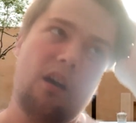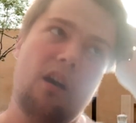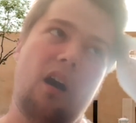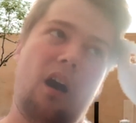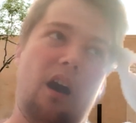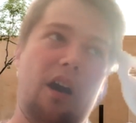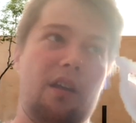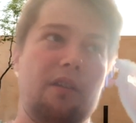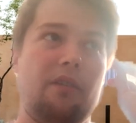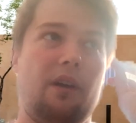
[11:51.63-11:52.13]

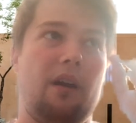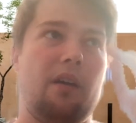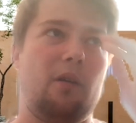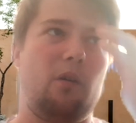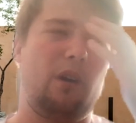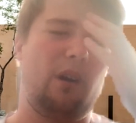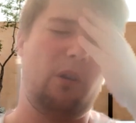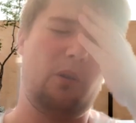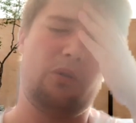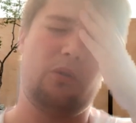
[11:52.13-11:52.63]
I
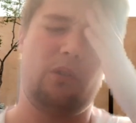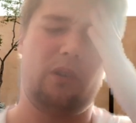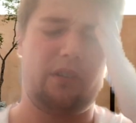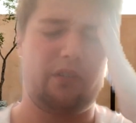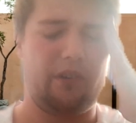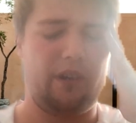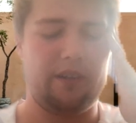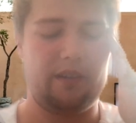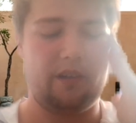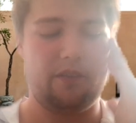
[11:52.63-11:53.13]
also, on a
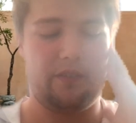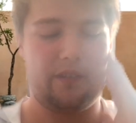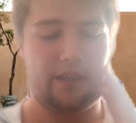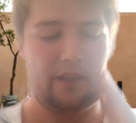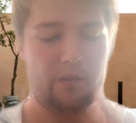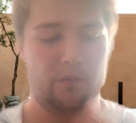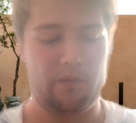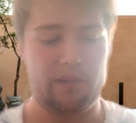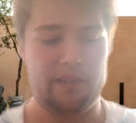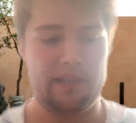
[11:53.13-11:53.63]
side note, think
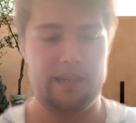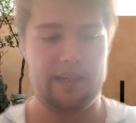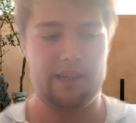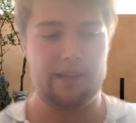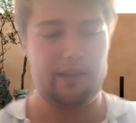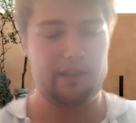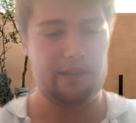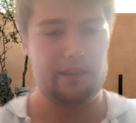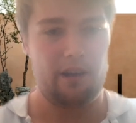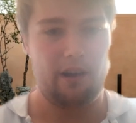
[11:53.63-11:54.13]
it's
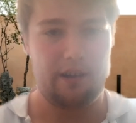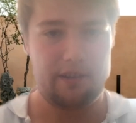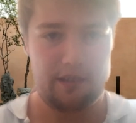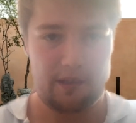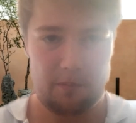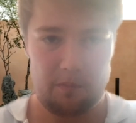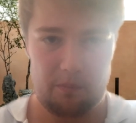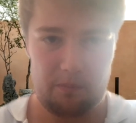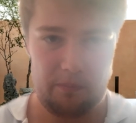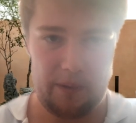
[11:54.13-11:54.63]
ridiculous.
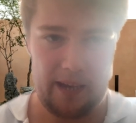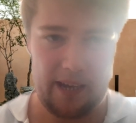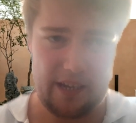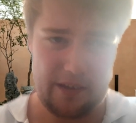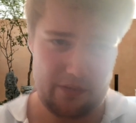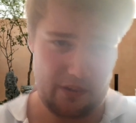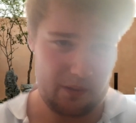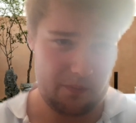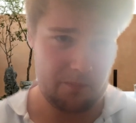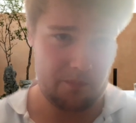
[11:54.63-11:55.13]
Isaac's
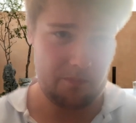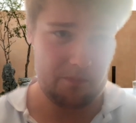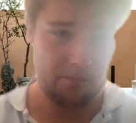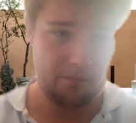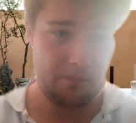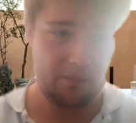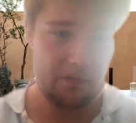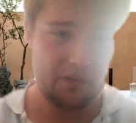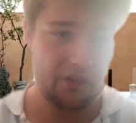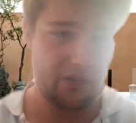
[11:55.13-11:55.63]
behaviour is
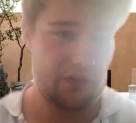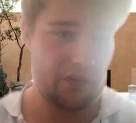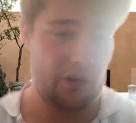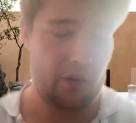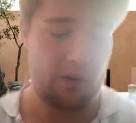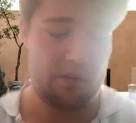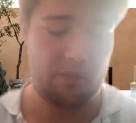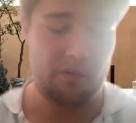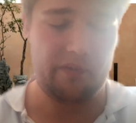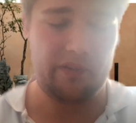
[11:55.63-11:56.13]

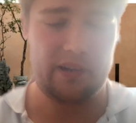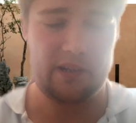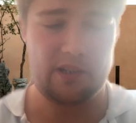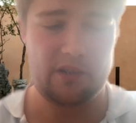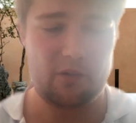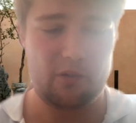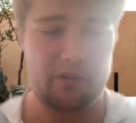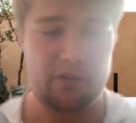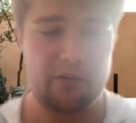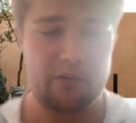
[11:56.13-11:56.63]
so
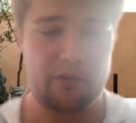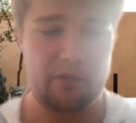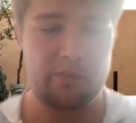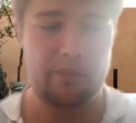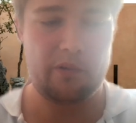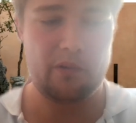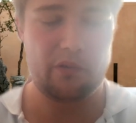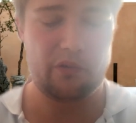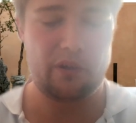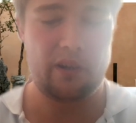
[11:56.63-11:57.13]
unprofessional.
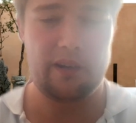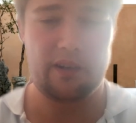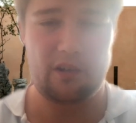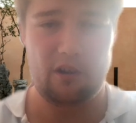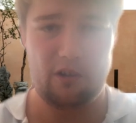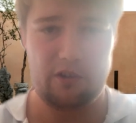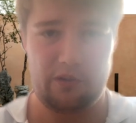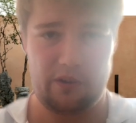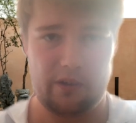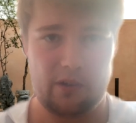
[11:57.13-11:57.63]
You're signed a
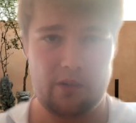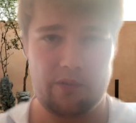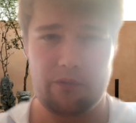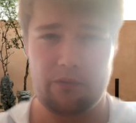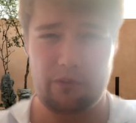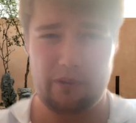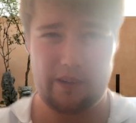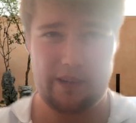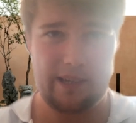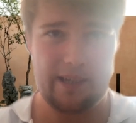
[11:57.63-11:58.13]
contract, you've got
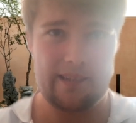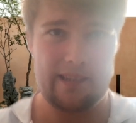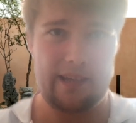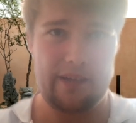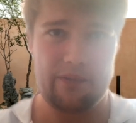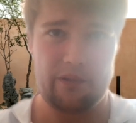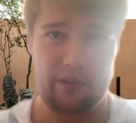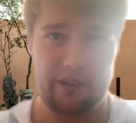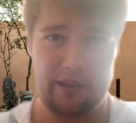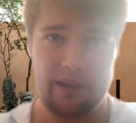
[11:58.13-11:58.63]
3 years
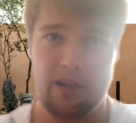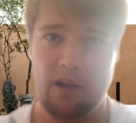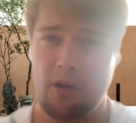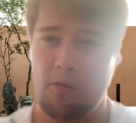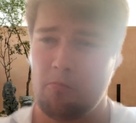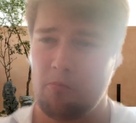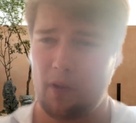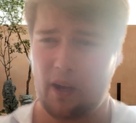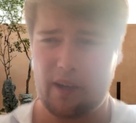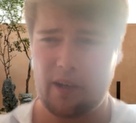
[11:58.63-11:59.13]
left on it.
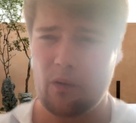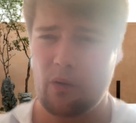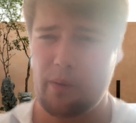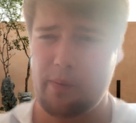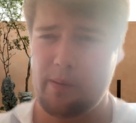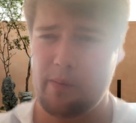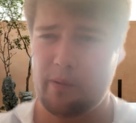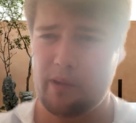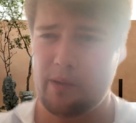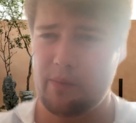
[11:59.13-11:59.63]
I don't know why
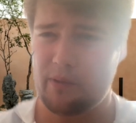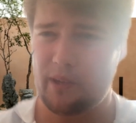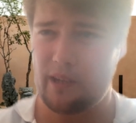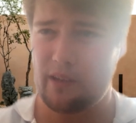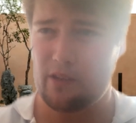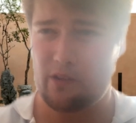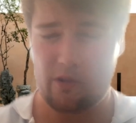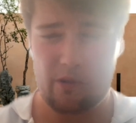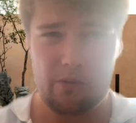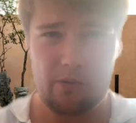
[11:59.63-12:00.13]
people keep
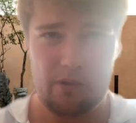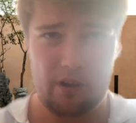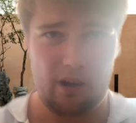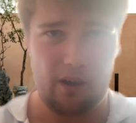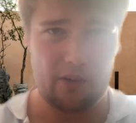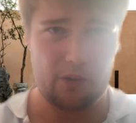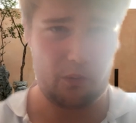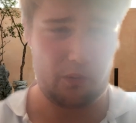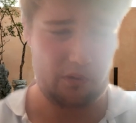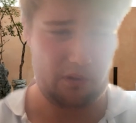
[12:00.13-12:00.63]
saying
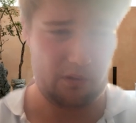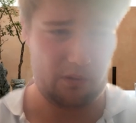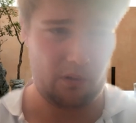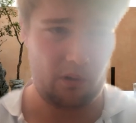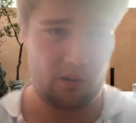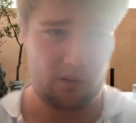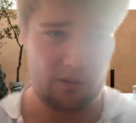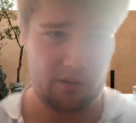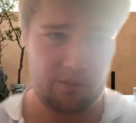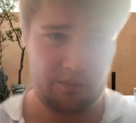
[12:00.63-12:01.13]
Newcastle are in the
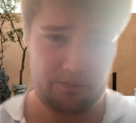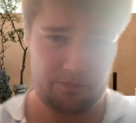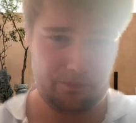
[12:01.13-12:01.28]
wrong.